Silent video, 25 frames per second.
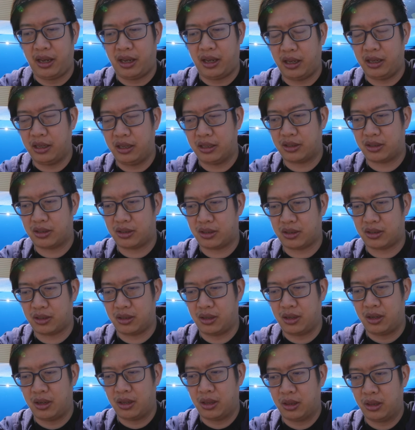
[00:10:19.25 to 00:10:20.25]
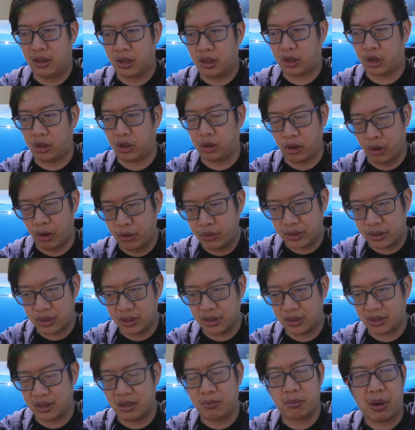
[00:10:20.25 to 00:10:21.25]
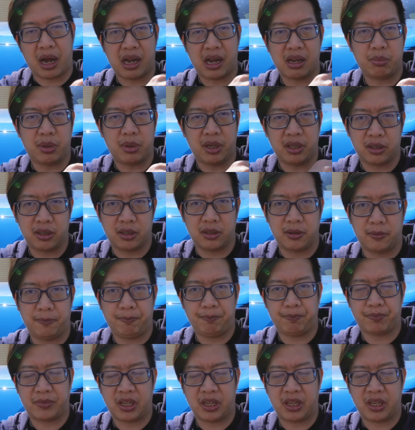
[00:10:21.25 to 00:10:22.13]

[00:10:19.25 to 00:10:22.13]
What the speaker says: It's the closest, in my opinion,